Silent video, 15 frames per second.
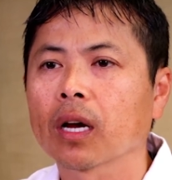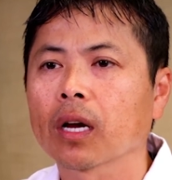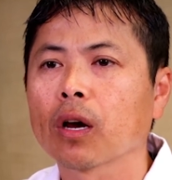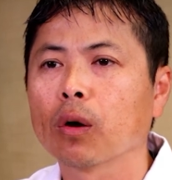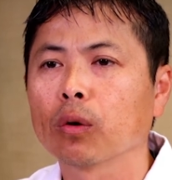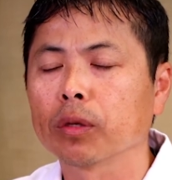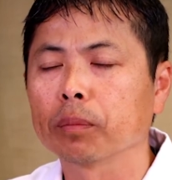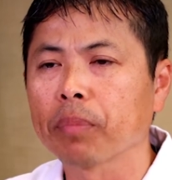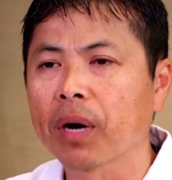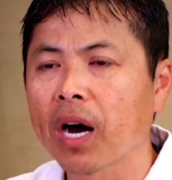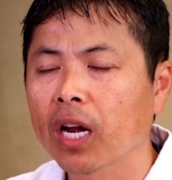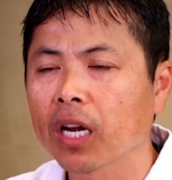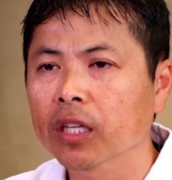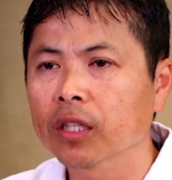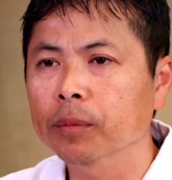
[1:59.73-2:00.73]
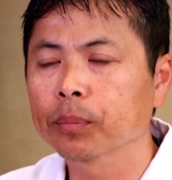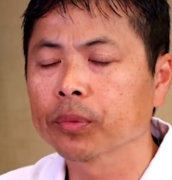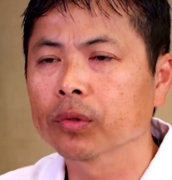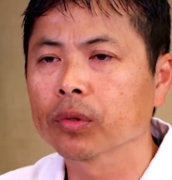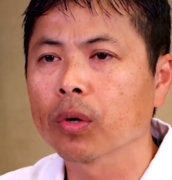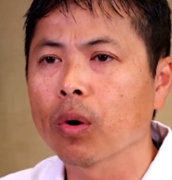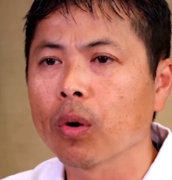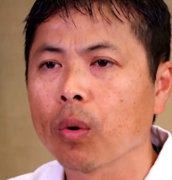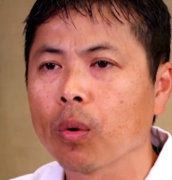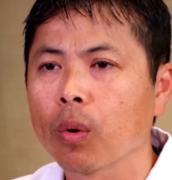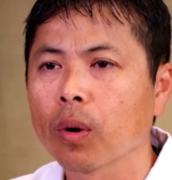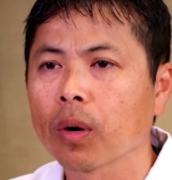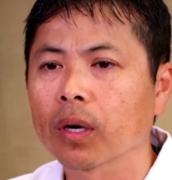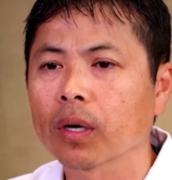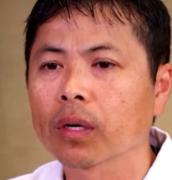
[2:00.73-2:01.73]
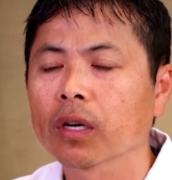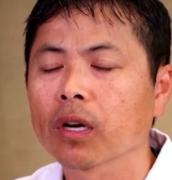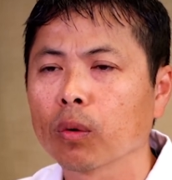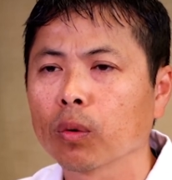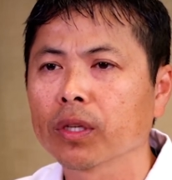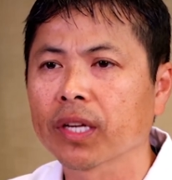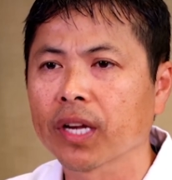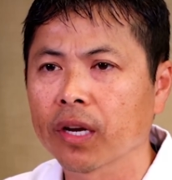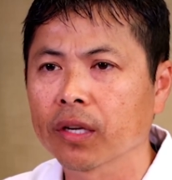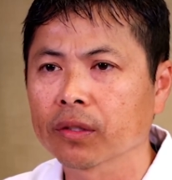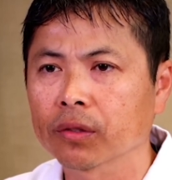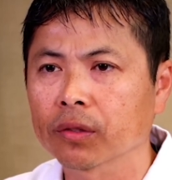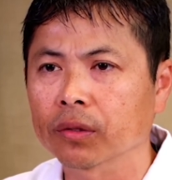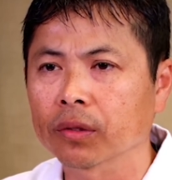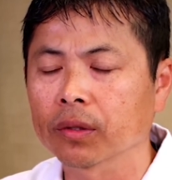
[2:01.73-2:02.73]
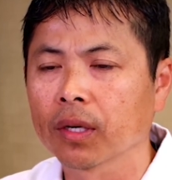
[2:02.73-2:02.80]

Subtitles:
colon polyps, or colon cancer.